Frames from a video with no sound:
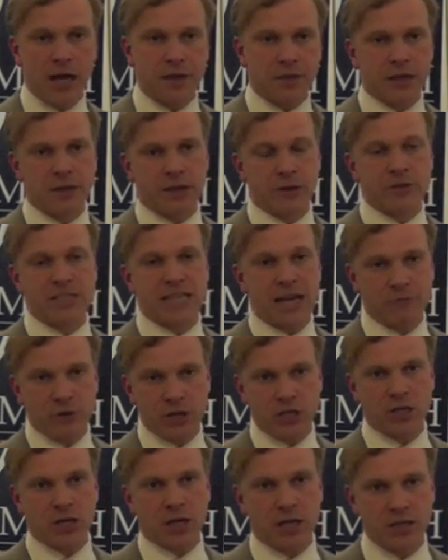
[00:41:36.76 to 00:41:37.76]
think there is
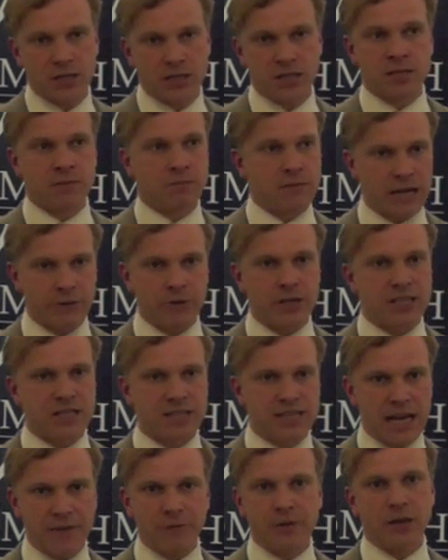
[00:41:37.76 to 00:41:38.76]
every chance, there is
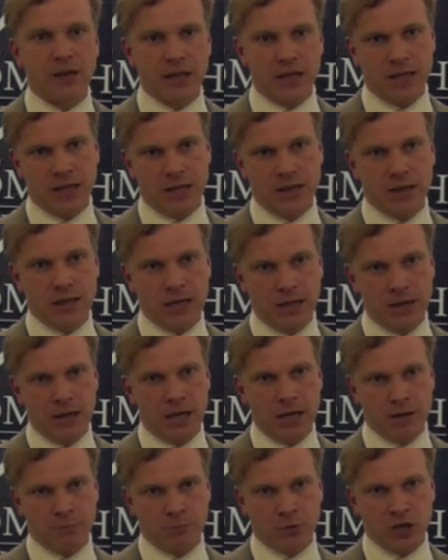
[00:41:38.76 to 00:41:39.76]
definitely
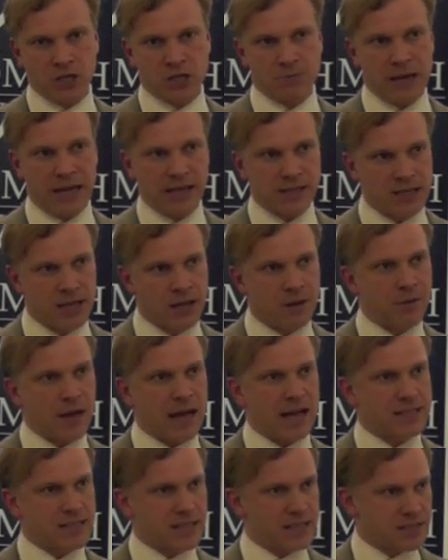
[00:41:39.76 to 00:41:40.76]
the prospect
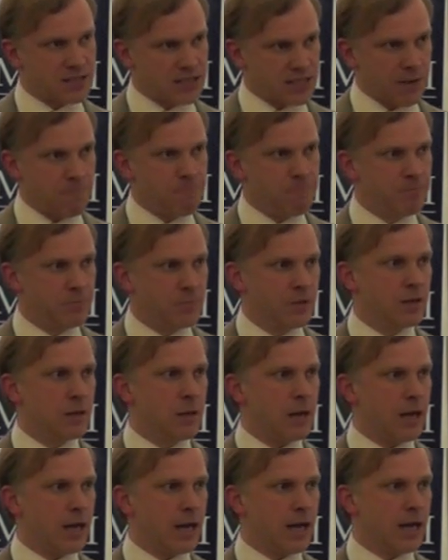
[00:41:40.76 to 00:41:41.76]
that in some
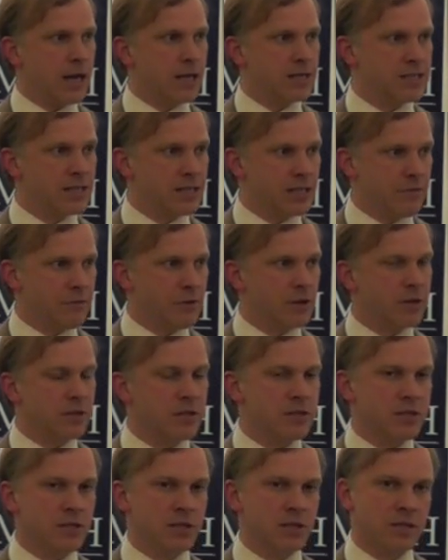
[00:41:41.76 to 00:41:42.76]

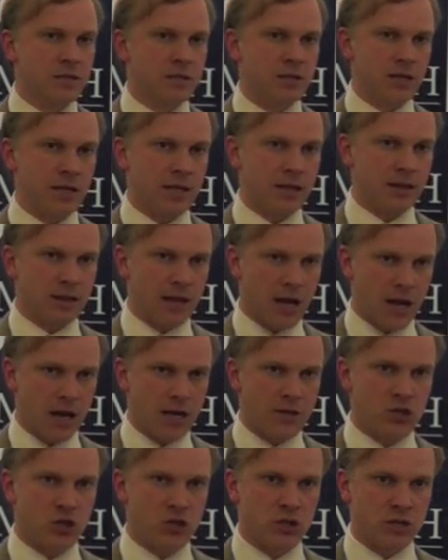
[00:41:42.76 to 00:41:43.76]
significant,
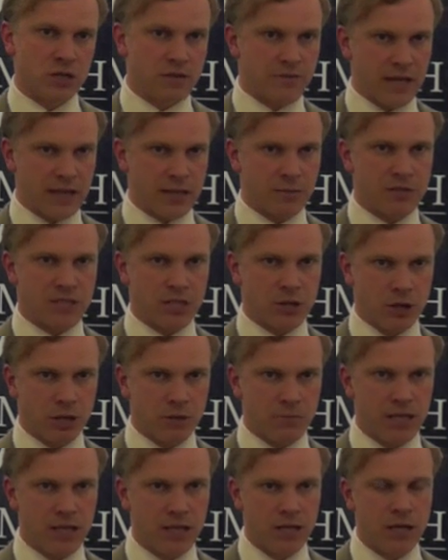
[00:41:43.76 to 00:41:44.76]
large, developed
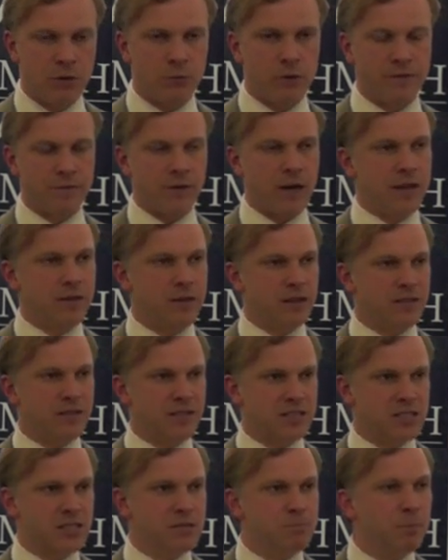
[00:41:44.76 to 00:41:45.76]
economy, we find that
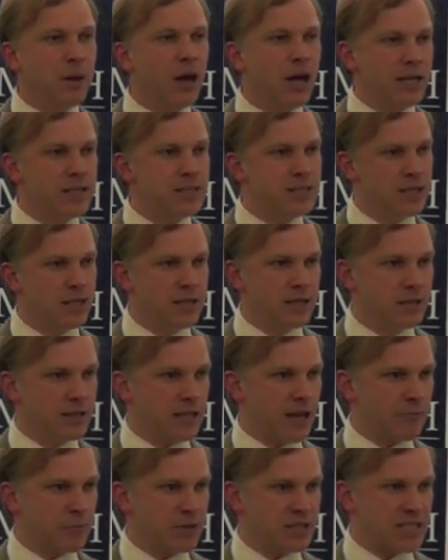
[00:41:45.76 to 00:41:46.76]
despite
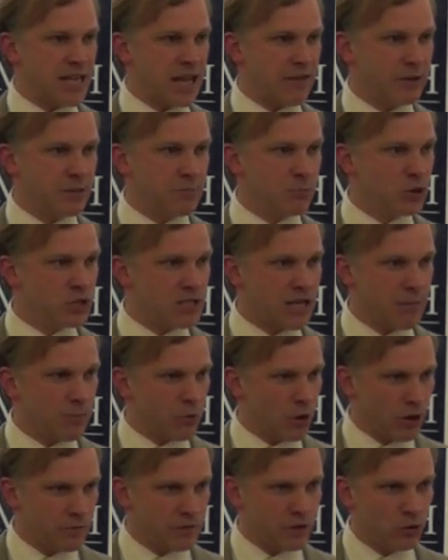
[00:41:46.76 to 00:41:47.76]
governments having put
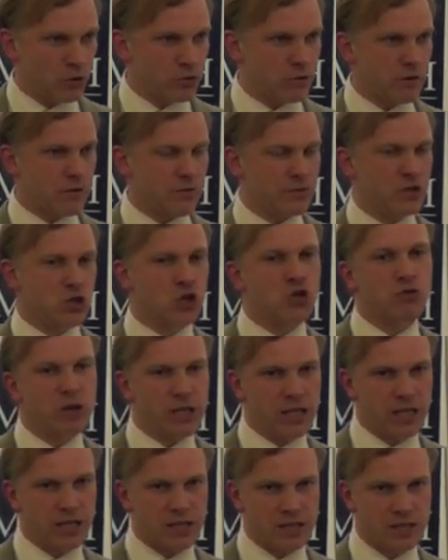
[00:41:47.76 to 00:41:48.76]
up of the order of
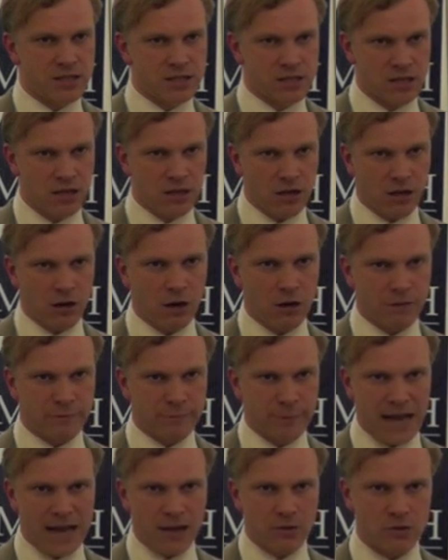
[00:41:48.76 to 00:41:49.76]
trillions
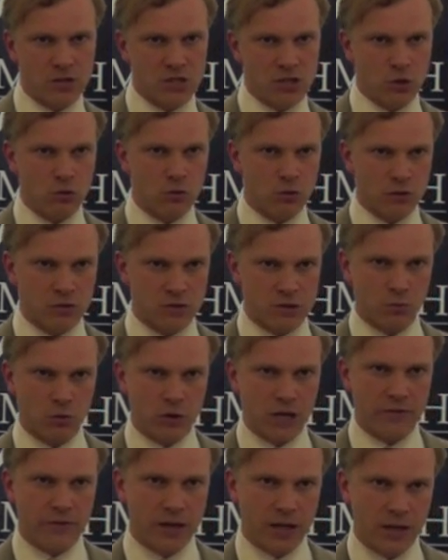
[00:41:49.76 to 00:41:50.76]
of pounds, euros,
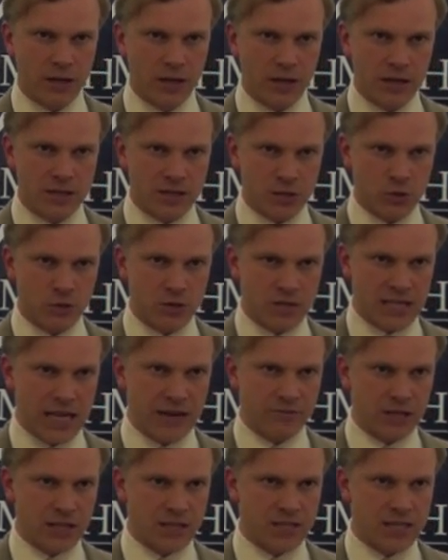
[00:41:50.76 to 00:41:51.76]
whatever, to
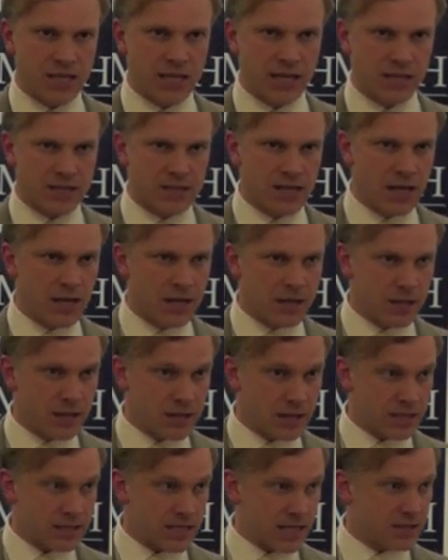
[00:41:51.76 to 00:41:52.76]
save these things,
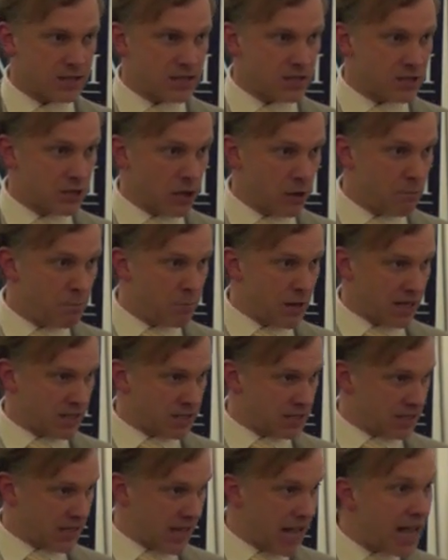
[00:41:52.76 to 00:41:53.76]
these entities go
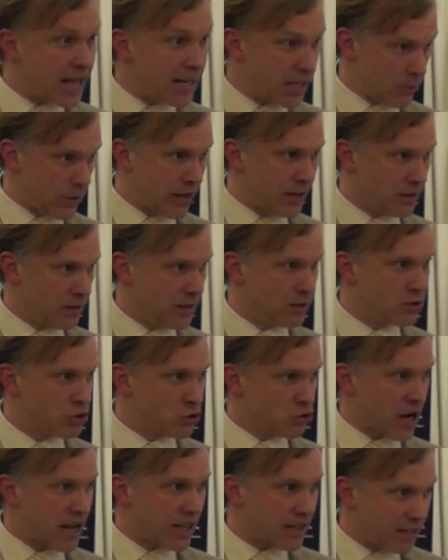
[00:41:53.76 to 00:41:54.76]
bust anyway,
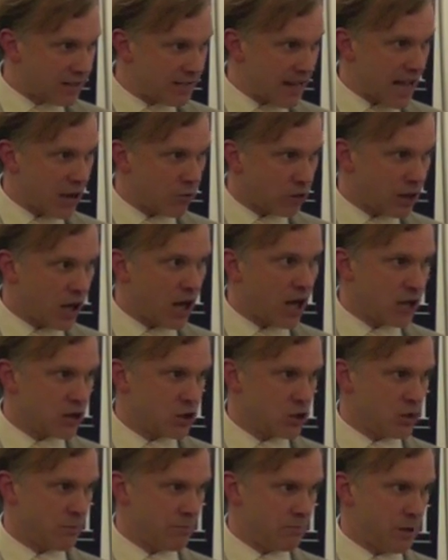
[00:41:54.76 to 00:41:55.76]
dragging down
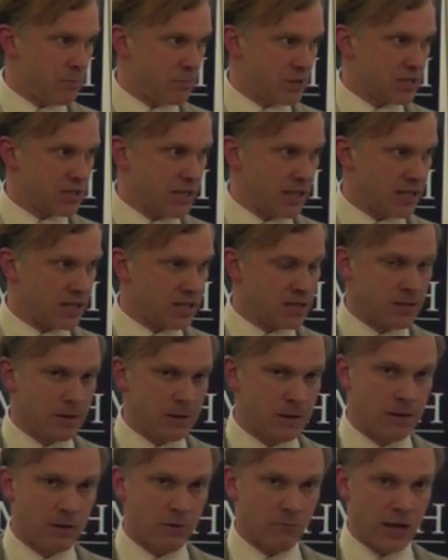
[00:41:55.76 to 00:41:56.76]
large member states,
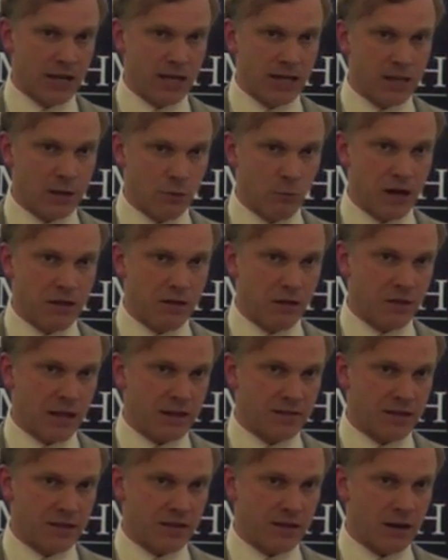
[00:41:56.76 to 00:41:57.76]
right, in the way that
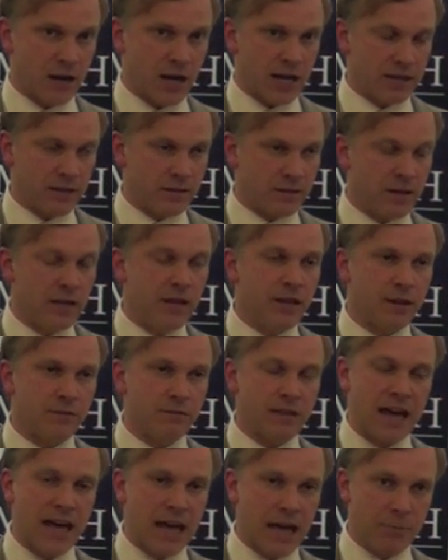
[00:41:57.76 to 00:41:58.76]
they did in Ireland. If
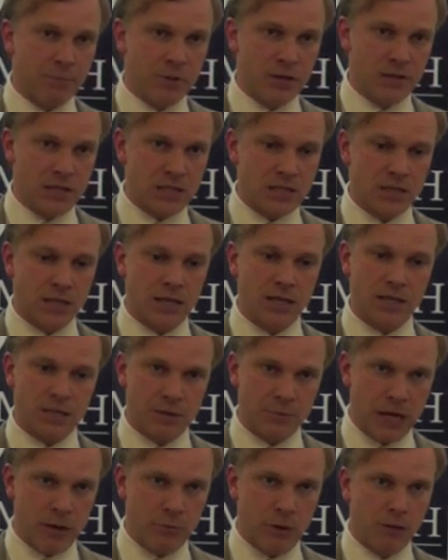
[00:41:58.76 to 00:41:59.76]
that happens, as
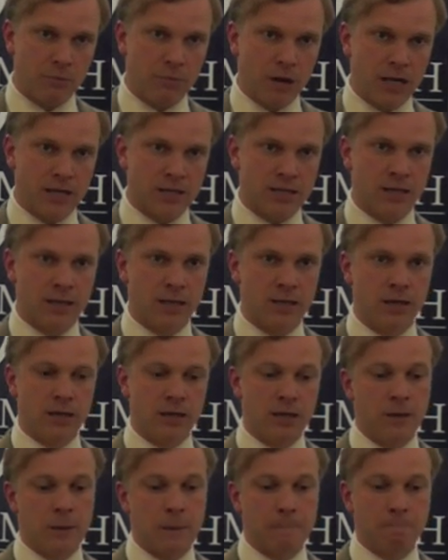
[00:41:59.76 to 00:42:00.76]
it may well might,
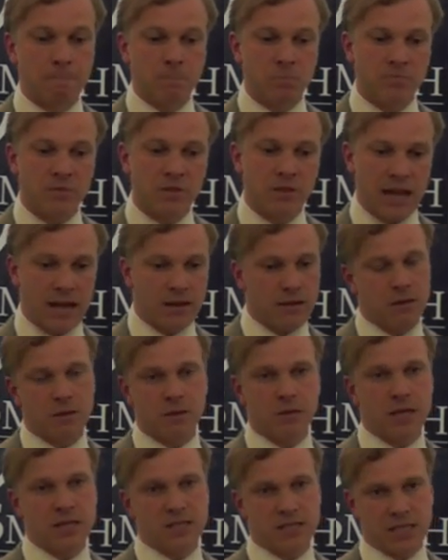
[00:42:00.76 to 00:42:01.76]
then
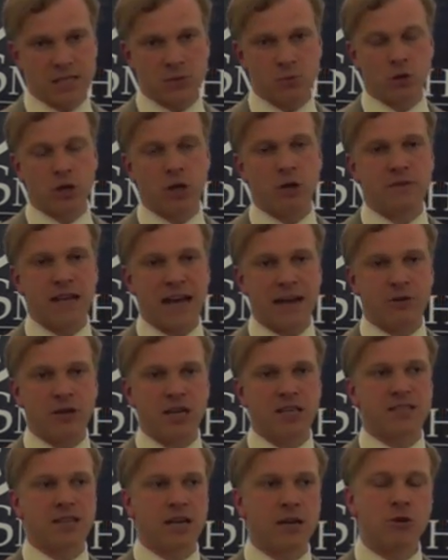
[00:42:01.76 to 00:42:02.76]
these things will go down
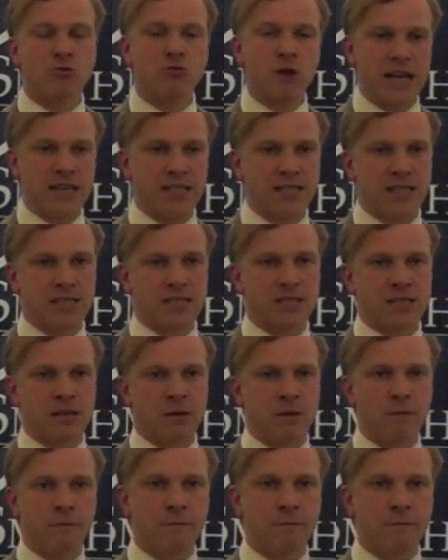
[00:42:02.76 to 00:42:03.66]
as the greatest